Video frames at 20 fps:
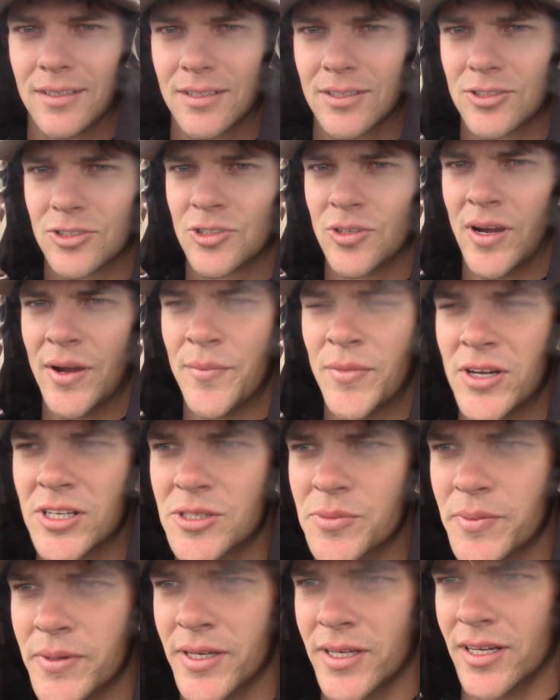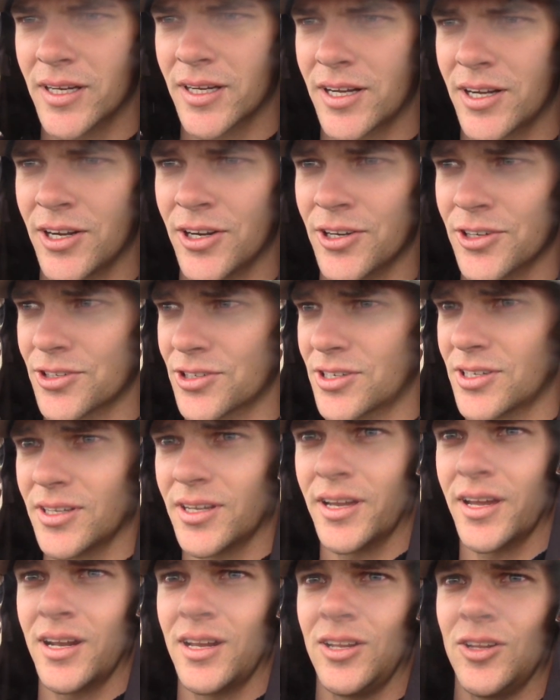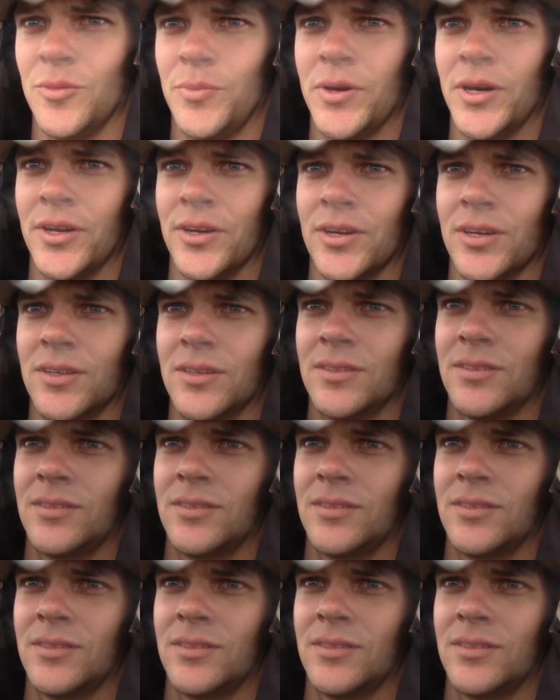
So I must be a cursed antelope hunter